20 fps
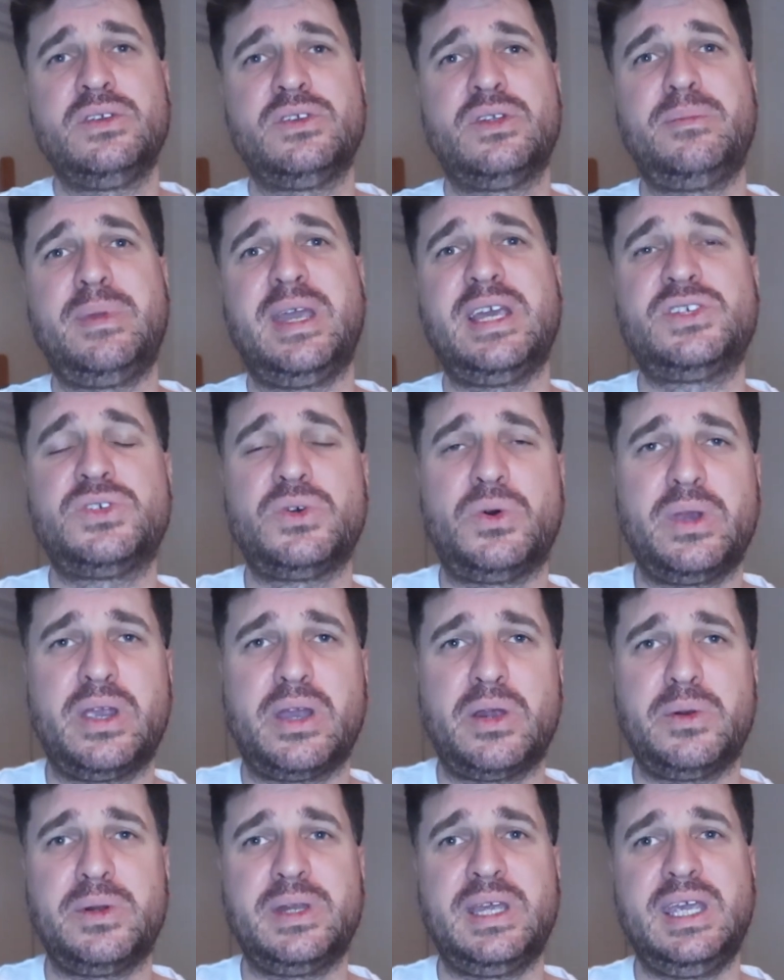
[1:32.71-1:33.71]
to make sure you're
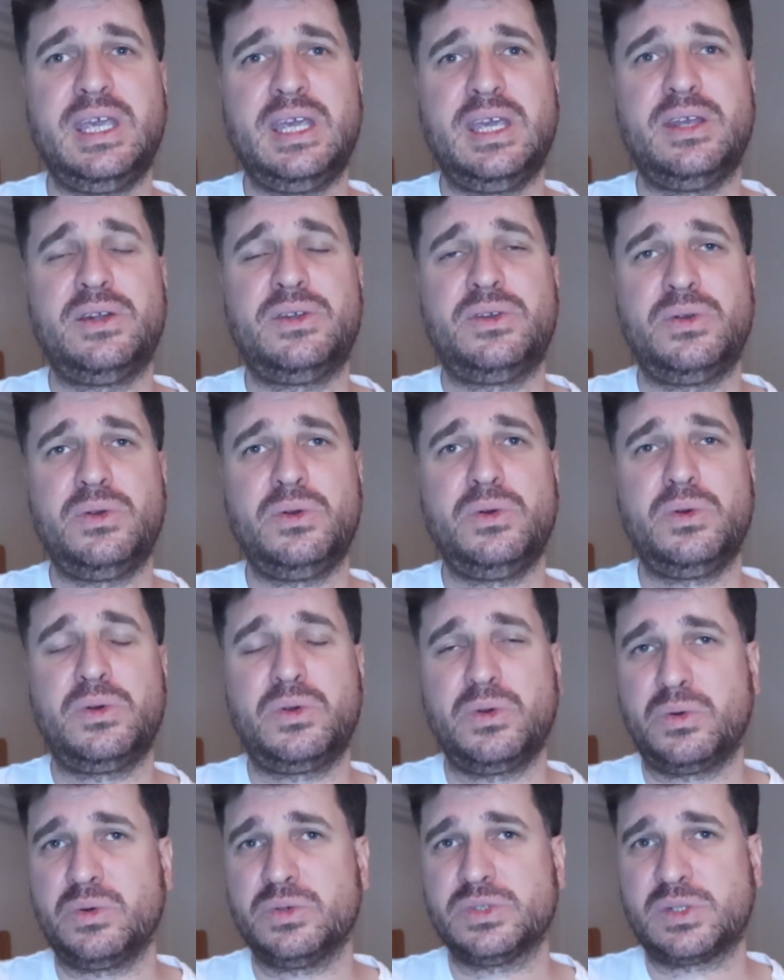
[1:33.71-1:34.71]
going to adhere to
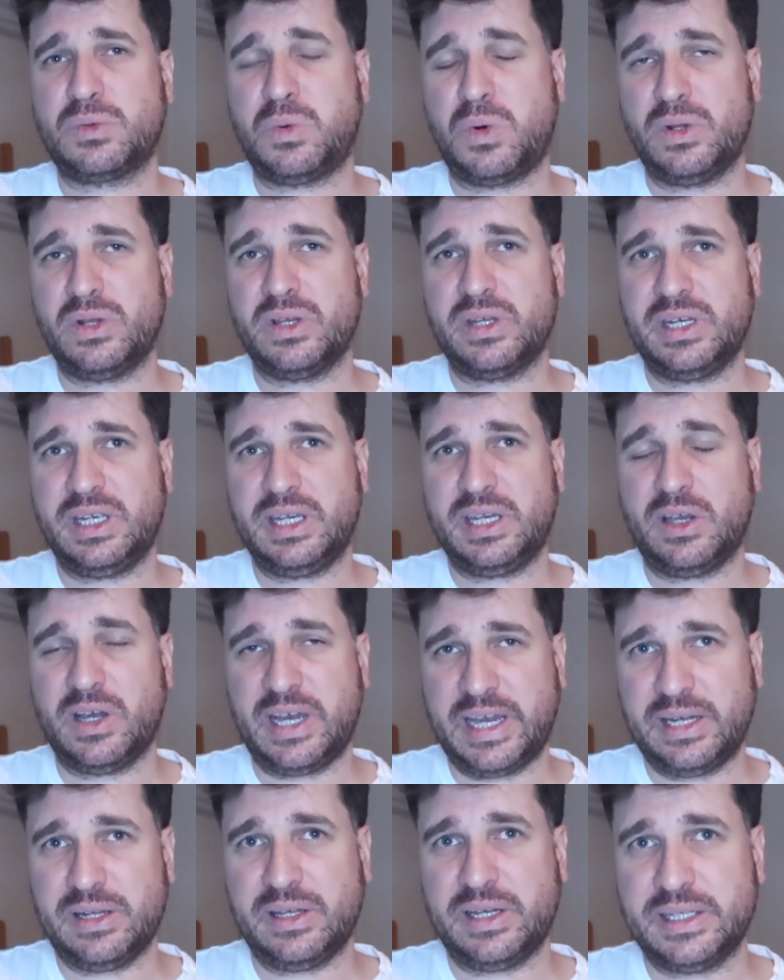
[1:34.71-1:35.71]
Google's quality
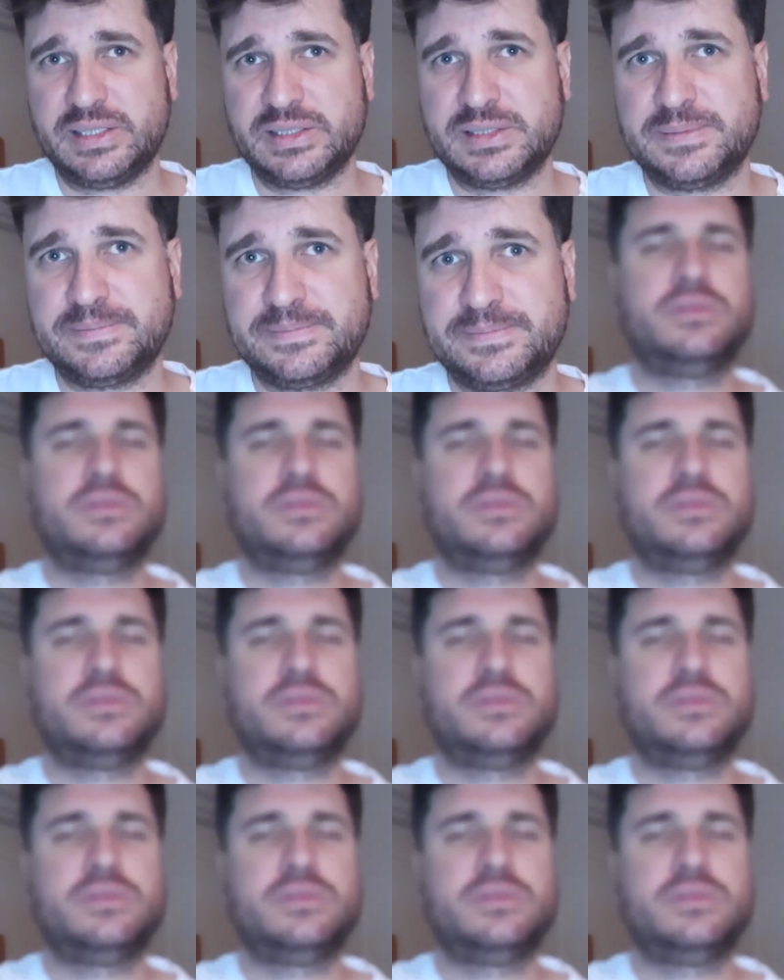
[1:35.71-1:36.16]
guidelines.